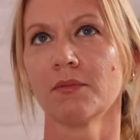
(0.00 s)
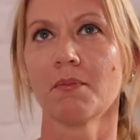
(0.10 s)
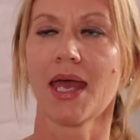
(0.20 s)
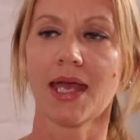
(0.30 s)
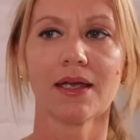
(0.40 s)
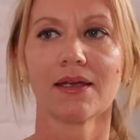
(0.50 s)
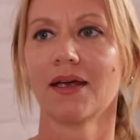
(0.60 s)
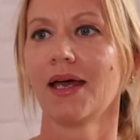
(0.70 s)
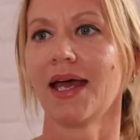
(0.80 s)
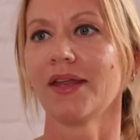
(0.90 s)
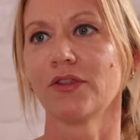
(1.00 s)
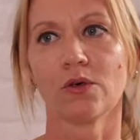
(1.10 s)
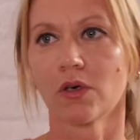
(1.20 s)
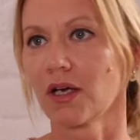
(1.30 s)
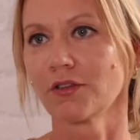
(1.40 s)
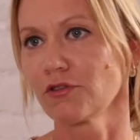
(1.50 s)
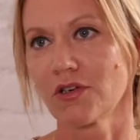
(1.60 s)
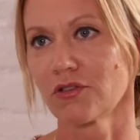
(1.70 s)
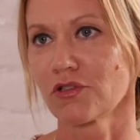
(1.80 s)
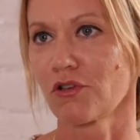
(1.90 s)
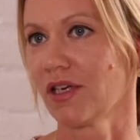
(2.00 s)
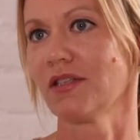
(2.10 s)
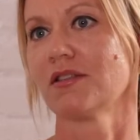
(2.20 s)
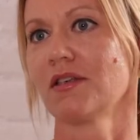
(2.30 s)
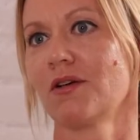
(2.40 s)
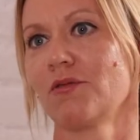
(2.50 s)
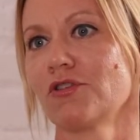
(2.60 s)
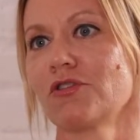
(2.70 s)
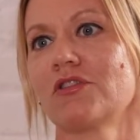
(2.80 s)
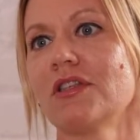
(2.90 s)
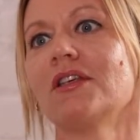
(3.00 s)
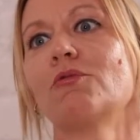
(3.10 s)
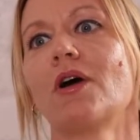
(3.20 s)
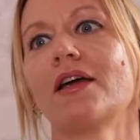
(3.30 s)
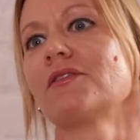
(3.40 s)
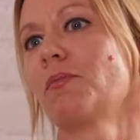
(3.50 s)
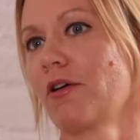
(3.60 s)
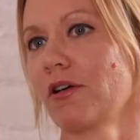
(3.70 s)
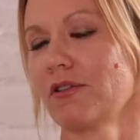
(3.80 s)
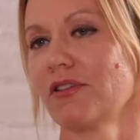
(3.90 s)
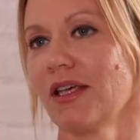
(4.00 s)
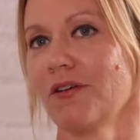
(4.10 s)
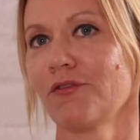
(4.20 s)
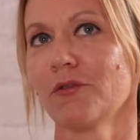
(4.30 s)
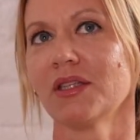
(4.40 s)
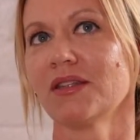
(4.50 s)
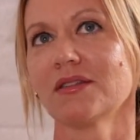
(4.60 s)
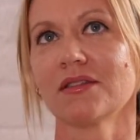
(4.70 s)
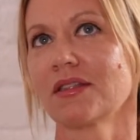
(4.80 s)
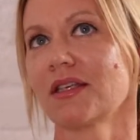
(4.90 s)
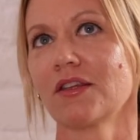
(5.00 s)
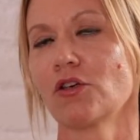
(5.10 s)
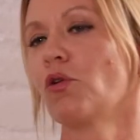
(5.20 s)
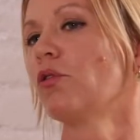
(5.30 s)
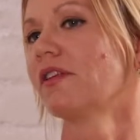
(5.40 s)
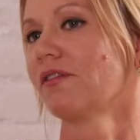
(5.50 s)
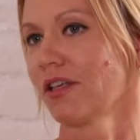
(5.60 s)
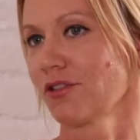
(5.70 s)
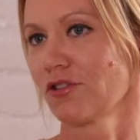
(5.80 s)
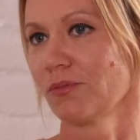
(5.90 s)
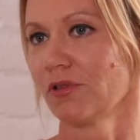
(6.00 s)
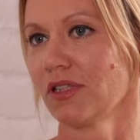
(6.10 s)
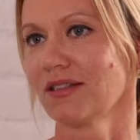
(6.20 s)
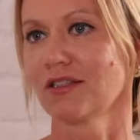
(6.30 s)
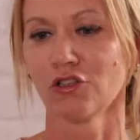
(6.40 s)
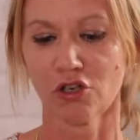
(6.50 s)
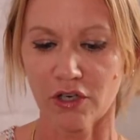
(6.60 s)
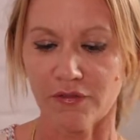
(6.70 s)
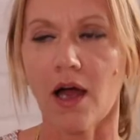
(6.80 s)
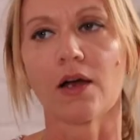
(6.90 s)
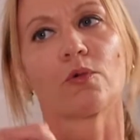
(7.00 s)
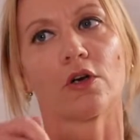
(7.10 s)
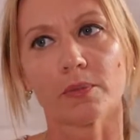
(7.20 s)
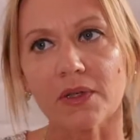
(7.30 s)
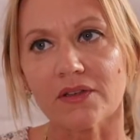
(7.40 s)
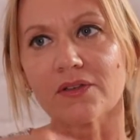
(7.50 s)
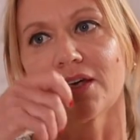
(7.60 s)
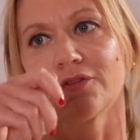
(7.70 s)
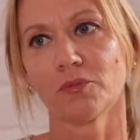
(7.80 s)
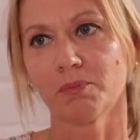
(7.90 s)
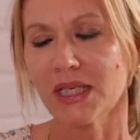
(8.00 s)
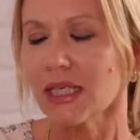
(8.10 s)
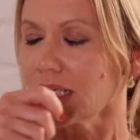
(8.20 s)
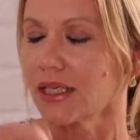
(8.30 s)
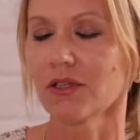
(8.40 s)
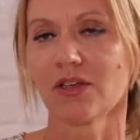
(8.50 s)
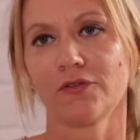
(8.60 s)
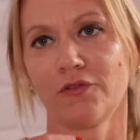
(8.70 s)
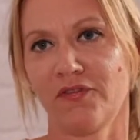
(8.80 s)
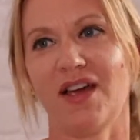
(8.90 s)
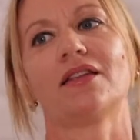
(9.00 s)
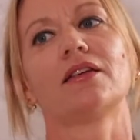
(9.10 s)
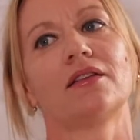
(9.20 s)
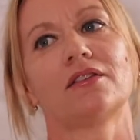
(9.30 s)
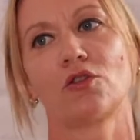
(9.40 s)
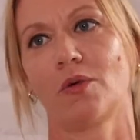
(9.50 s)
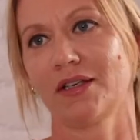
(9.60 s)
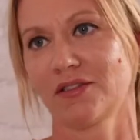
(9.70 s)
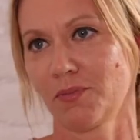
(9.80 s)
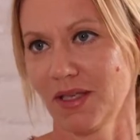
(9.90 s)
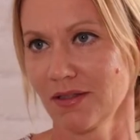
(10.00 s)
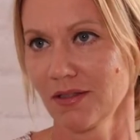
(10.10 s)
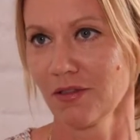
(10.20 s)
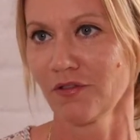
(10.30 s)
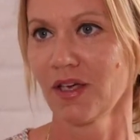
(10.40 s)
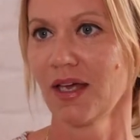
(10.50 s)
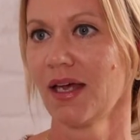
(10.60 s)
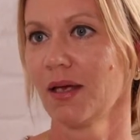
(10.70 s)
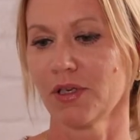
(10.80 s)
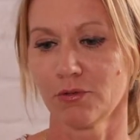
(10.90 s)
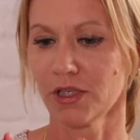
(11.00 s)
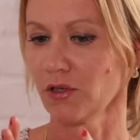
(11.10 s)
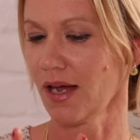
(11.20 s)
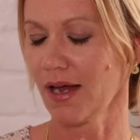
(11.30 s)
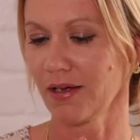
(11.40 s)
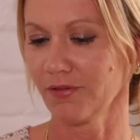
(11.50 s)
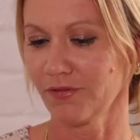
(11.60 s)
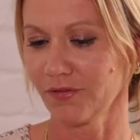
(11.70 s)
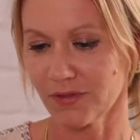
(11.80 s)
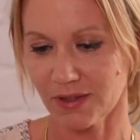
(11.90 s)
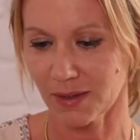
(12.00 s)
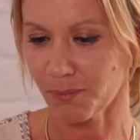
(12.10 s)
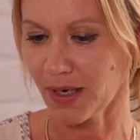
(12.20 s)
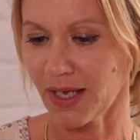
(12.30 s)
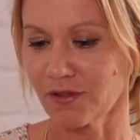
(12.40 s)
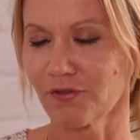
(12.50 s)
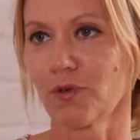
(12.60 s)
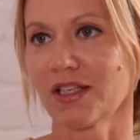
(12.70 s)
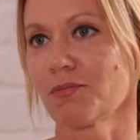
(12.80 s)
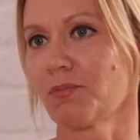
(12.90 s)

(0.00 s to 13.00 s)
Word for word: in May, and the whole country goes crazy, and we just eat white asparagus. And for me, this is like the golden vegetable. It's a lot of hard work because you have to peel it and you have to fight it, and it's quite expensive. But when you have a plate of white